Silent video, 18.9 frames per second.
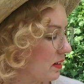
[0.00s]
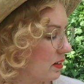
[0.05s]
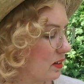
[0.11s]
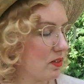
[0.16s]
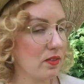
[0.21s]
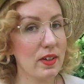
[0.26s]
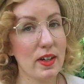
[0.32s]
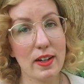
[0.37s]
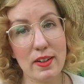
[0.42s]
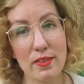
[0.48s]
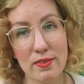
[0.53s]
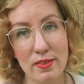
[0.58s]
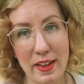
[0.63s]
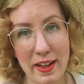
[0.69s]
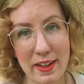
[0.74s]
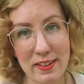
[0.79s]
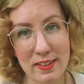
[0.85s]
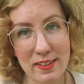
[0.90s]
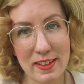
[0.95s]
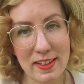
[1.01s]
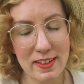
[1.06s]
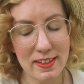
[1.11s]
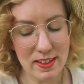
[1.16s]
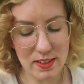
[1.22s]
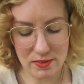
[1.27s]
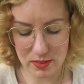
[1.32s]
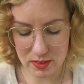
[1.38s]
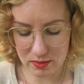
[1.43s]
It's very flattering.
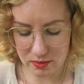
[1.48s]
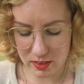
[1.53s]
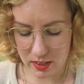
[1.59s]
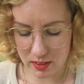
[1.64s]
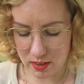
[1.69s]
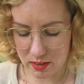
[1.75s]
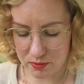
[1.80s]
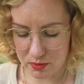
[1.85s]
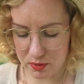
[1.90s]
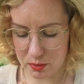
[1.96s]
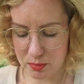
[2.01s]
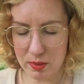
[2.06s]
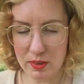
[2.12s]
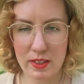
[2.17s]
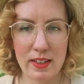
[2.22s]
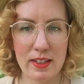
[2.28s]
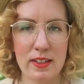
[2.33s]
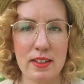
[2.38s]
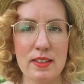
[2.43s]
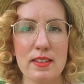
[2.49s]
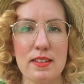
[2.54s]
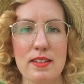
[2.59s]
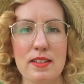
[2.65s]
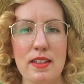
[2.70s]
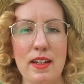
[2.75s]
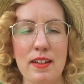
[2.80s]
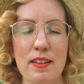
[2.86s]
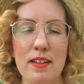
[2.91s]
I feel very comfortable in it.
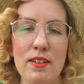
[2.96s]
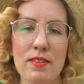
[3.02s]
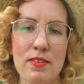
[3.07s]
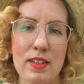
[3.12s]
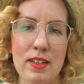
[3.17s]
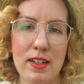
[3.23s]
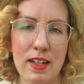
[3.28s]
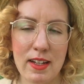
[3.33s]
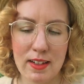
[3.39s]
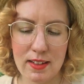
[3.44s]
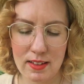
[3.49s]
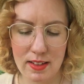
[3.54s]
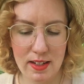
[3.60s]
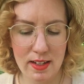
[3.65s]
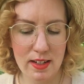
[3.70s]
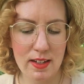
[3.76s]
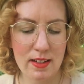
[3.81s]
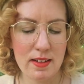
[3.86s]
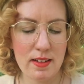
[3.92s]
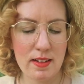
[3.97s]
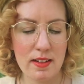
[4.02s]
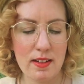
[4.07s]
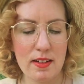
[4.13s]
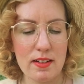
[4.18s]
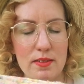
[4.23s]
I love the neckline.